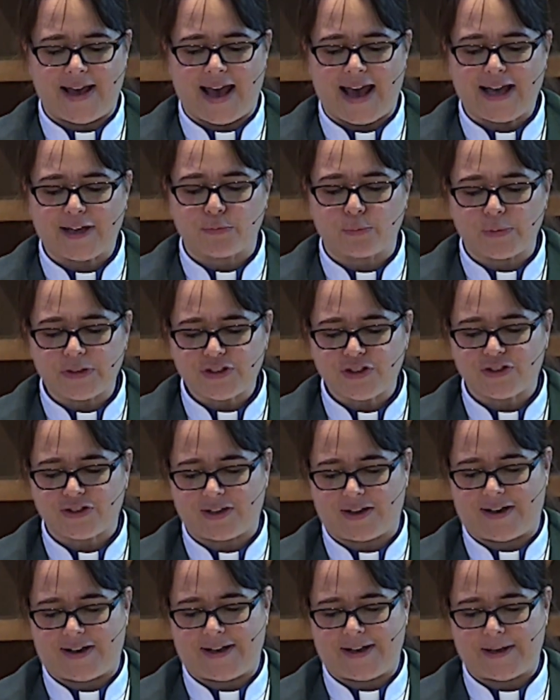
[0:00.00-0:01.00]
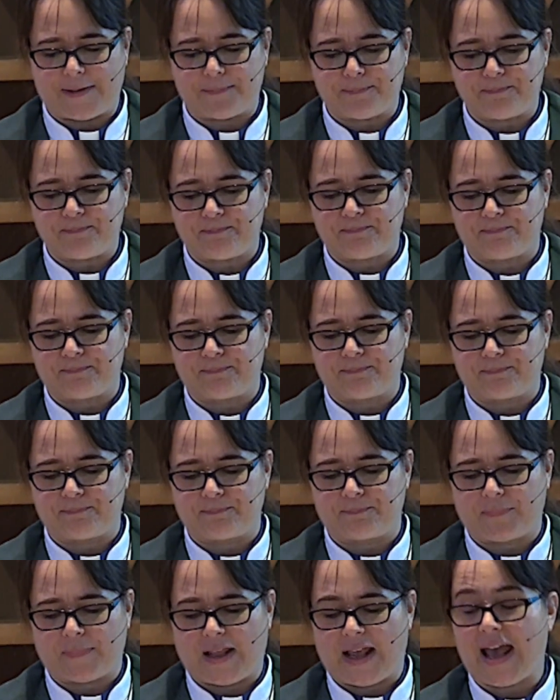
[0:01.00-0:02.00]
at which time,
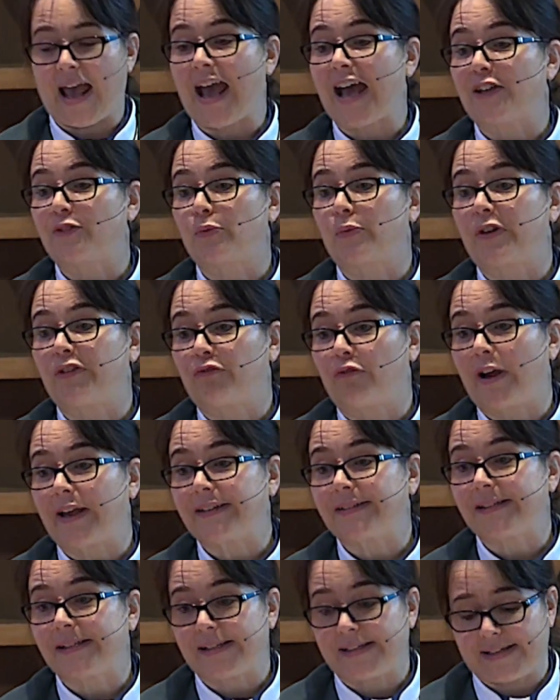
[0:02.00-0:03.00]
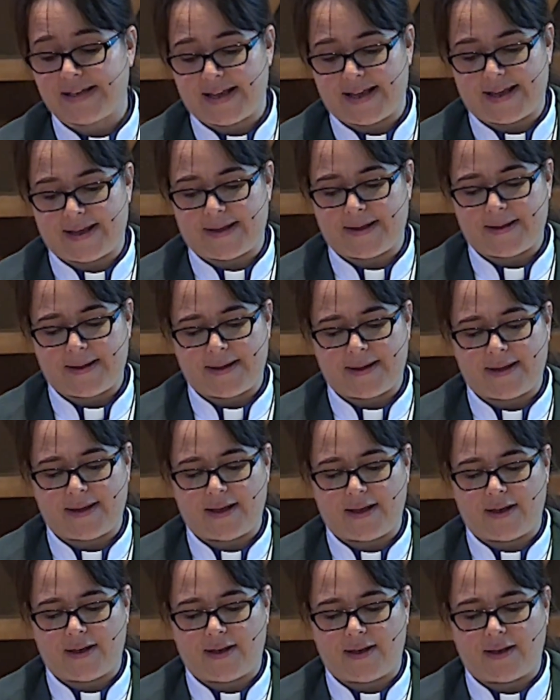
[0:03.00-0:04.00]
as we read today,
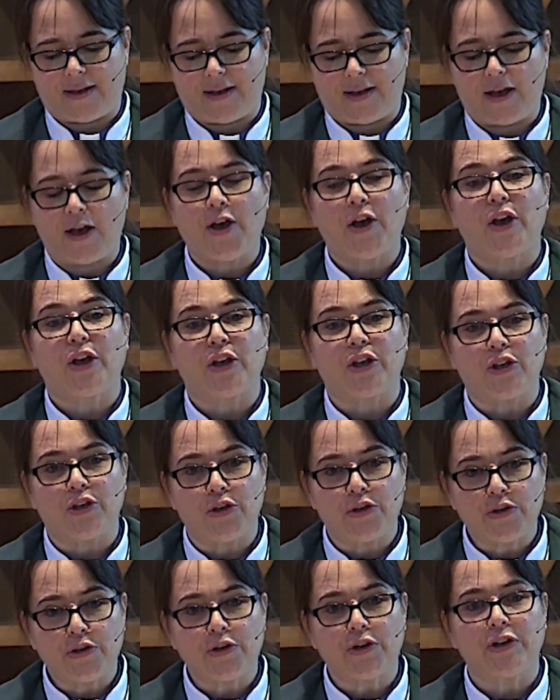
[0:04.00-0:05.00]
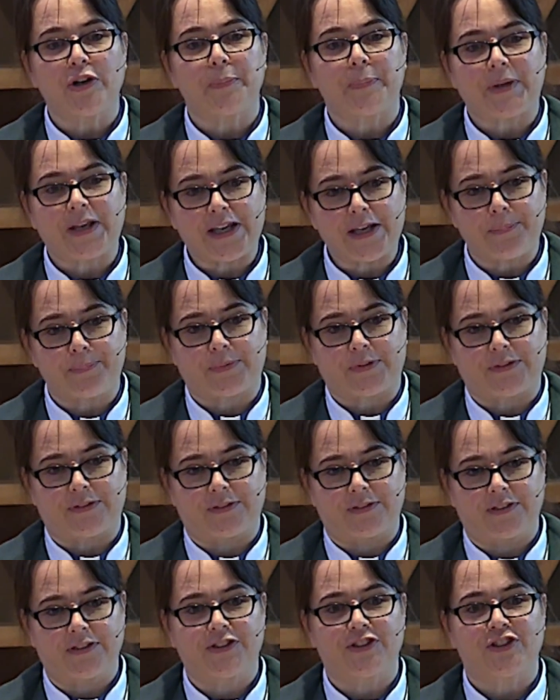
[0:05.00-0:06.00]
your
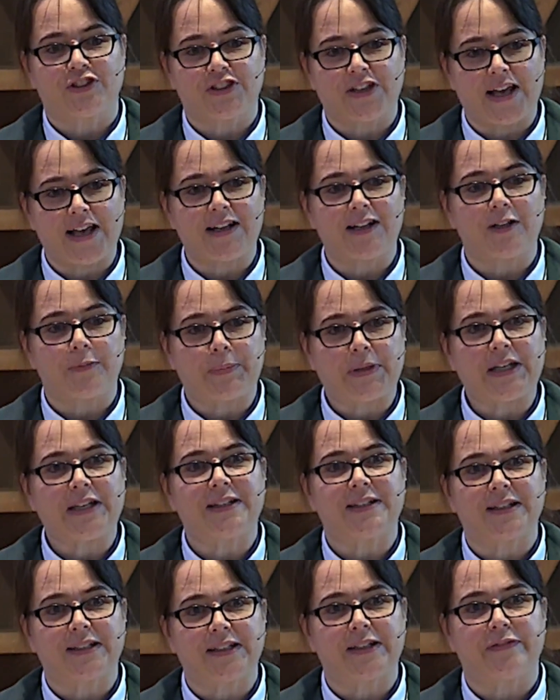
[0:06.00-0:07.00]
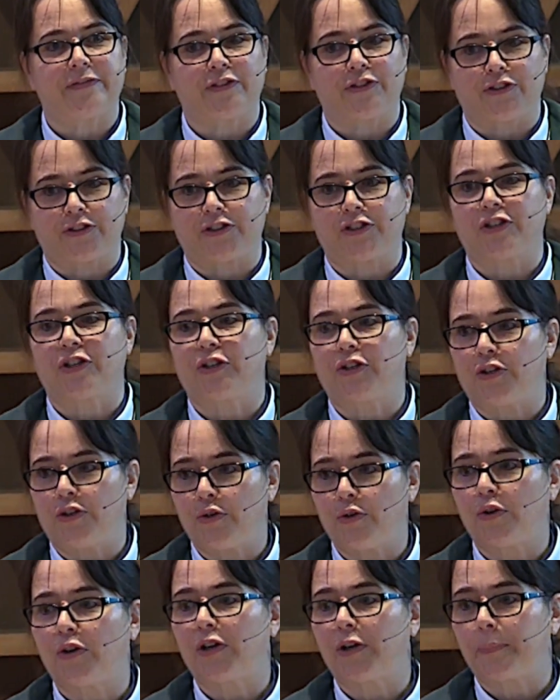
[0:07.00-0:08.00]
people shall be delivered.
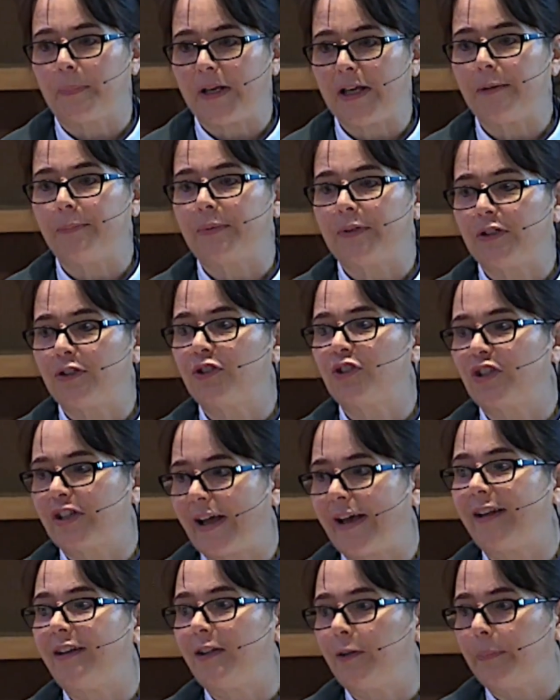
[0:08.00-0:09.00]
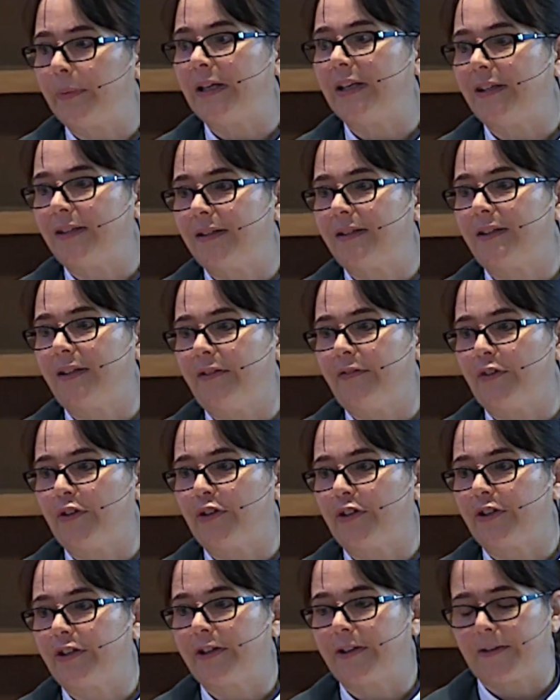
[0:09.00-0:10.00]
Your people shall be
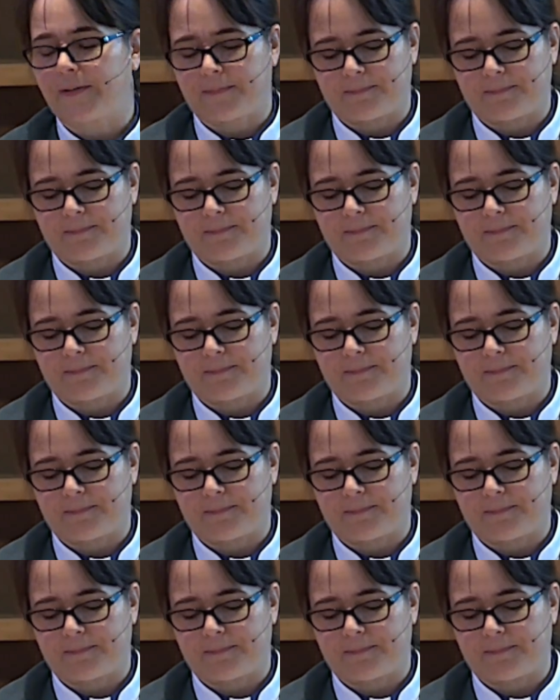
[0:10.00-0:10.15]
delivered.